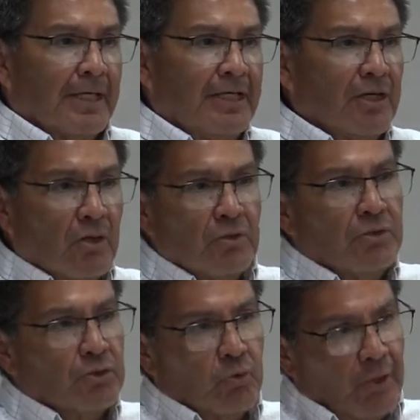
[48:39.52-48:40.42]
He
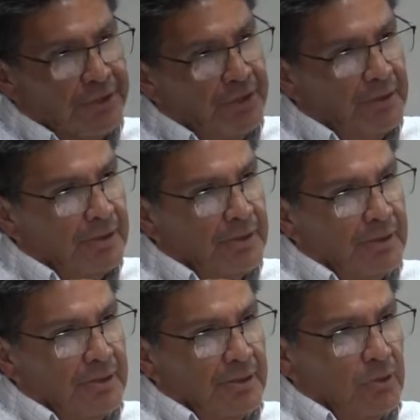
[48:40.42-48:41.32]
knows where you're
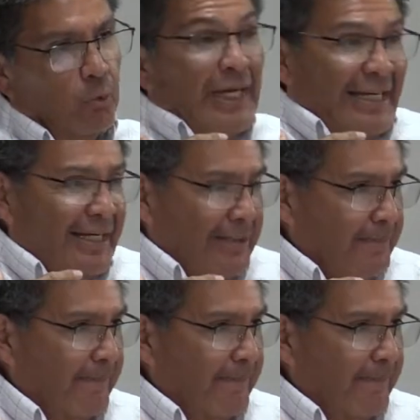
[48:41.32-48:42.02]
weak.